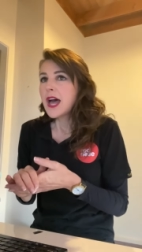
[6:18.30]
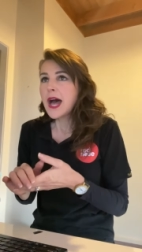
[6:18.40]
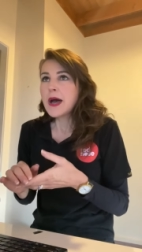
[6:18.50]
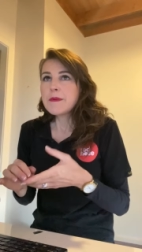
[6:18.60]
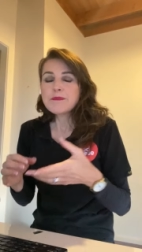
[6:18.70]

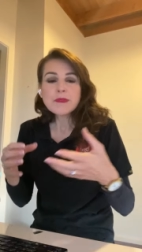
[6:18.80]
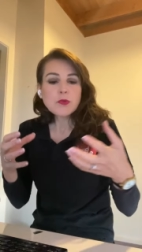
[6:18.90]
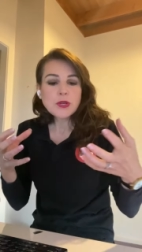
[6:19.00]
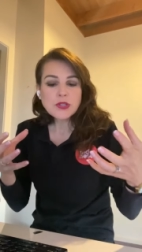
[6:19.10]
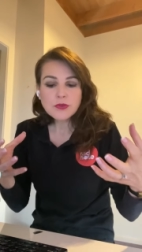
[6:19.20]
Um,
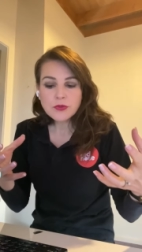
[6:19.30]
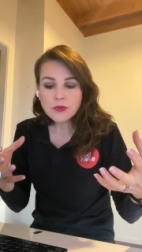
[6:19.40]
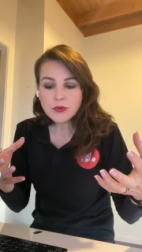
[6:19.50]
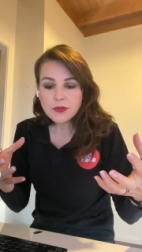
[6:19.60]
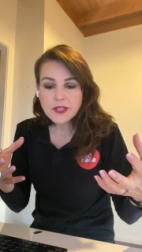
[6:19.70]
when you're
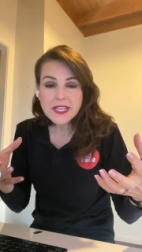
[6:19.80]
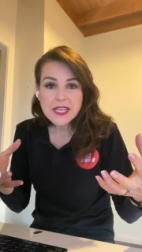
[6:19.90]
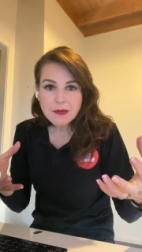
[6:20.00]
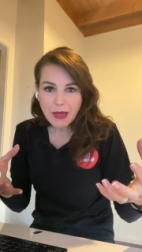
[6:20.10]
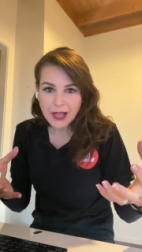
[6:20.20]

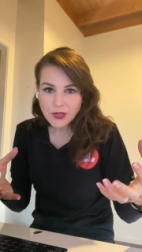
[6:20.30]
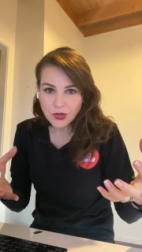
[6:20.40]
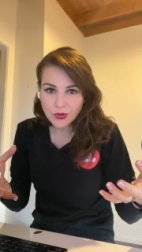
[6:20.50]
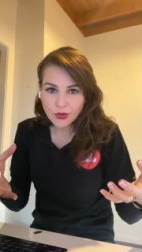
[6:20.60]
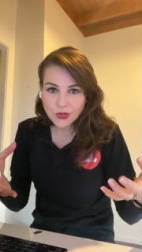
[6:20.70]
thinking about
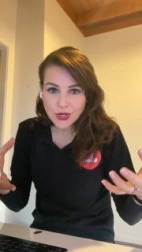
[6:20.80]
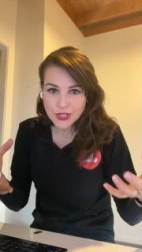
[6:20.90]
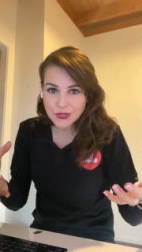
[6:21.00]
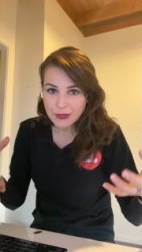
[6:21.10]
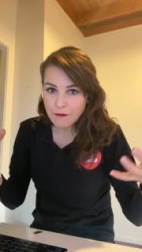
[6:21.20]
your
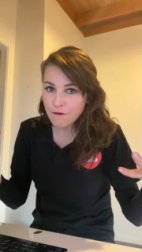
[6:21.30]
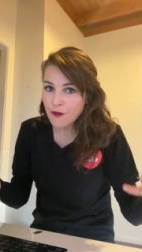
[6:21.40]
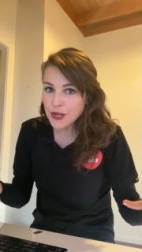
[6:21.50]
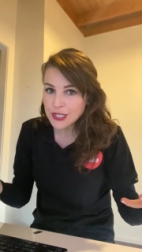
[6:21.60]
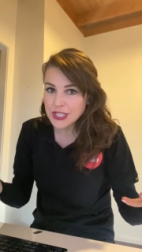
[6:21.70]
nursery
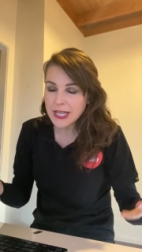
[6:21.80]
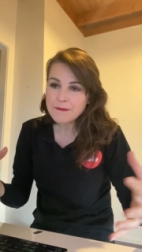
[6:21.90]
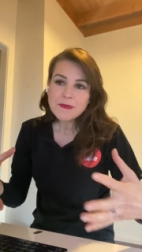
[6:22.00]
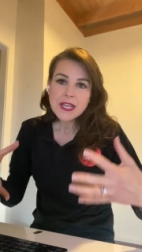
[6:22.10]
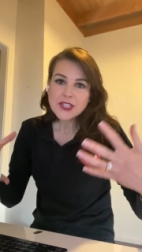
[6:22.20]
furniture,
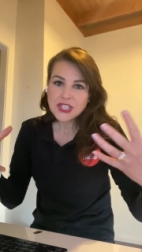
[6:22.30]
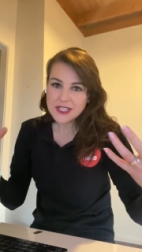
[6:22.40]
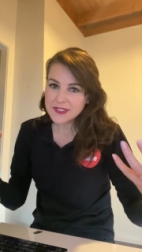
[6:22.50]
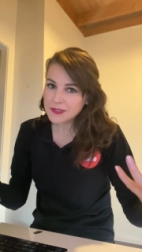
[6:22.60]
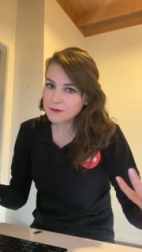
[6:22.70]

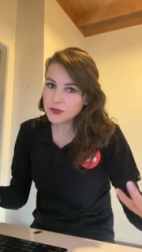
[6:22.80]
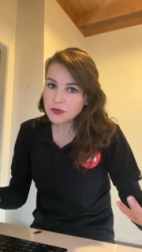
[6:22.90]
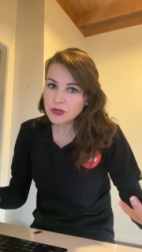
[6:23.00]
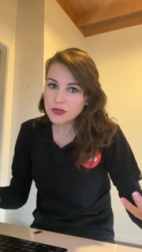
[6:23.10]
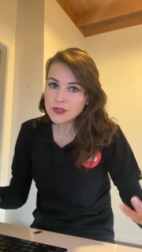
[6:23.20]
chests of
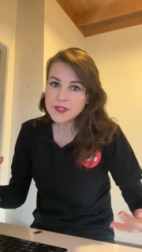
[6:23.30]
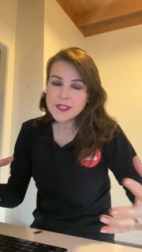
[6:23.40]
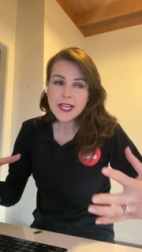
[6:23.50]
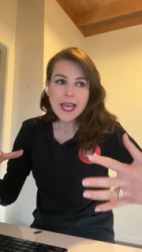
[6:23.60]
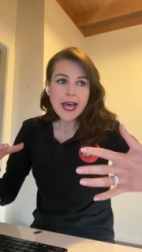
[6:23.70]
drawers,
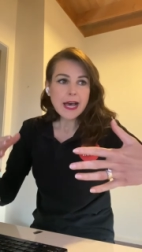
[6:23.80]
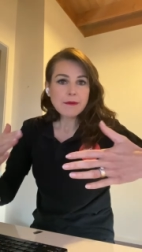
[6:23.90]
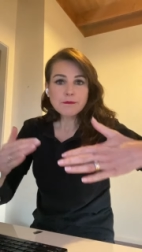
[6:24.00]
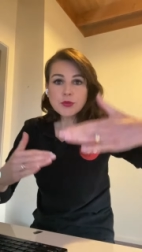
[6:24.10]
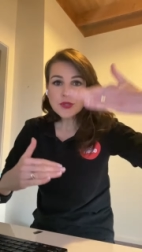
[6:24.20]

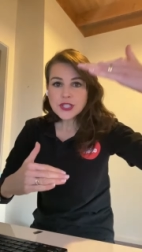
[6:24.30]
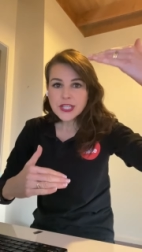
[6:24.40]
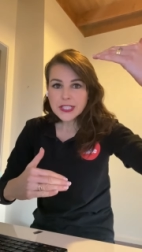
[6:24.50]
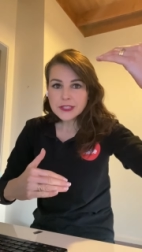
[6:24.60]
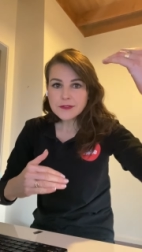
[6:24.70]
um,
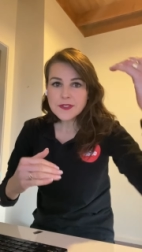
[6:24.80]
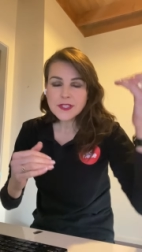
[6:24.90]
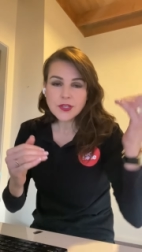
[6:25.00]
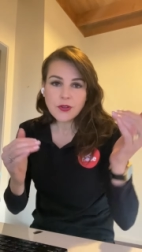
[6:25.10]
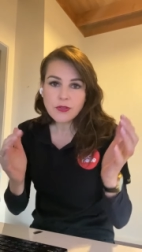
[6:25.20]
bookshelves,
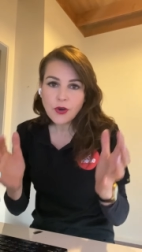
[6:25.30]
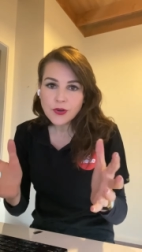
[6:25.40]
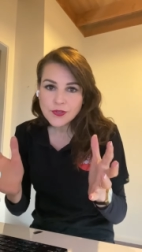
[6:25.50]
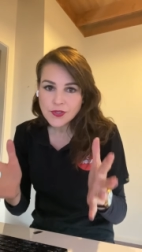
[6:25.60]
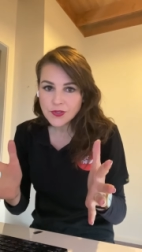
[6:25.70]
you know,
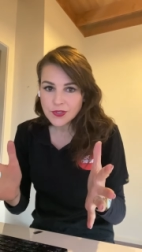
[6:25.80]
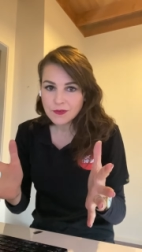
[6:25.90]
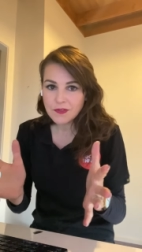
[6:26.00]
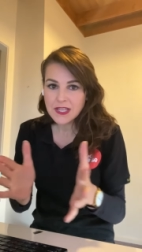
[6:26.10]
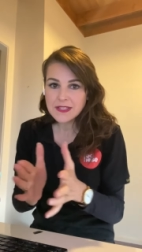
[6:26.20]
those sorts
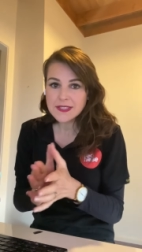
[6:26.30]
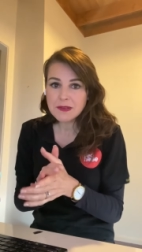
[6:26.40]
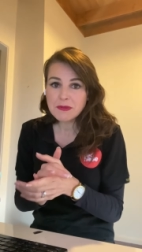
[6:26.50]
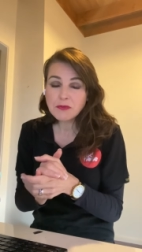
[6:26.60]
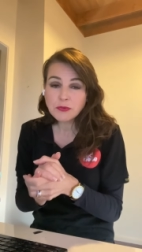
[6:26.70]
of things
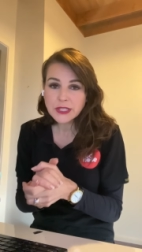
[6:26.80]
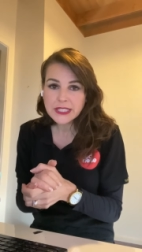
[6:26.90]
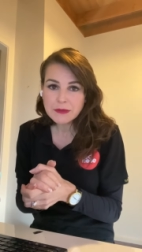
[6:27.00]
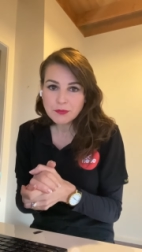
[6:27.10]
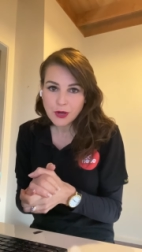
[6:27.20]
can be
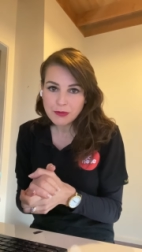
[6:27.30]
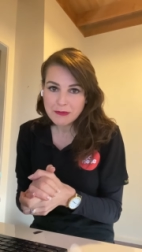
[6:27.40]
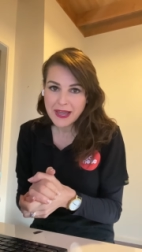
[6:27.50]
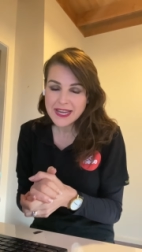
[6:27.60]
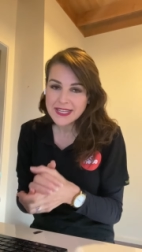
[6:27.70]
really
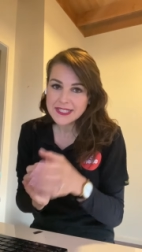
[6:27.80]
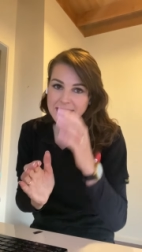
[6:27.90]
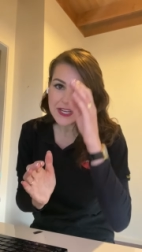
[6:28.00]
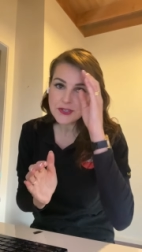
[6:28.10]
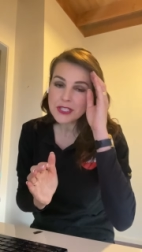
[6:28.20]
problematic and
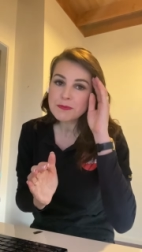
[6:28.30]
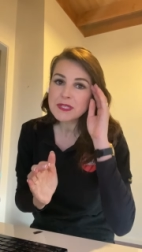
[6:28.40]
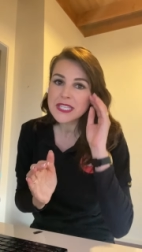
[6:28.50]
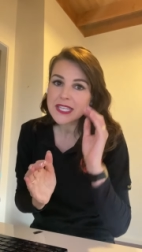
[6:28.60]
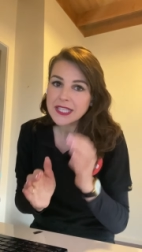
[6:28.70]
dangerous,
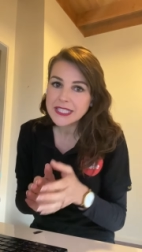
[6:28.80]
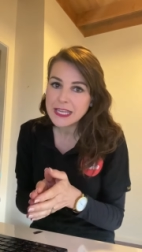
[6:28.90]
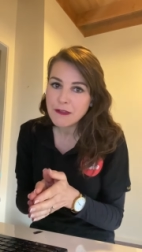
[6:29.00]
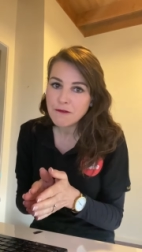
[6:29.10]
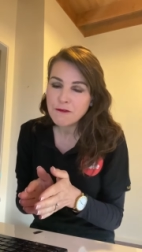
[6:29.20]

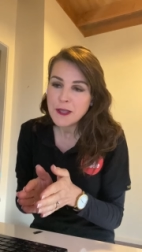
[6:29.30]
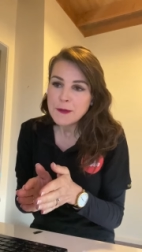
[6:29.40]
particularly if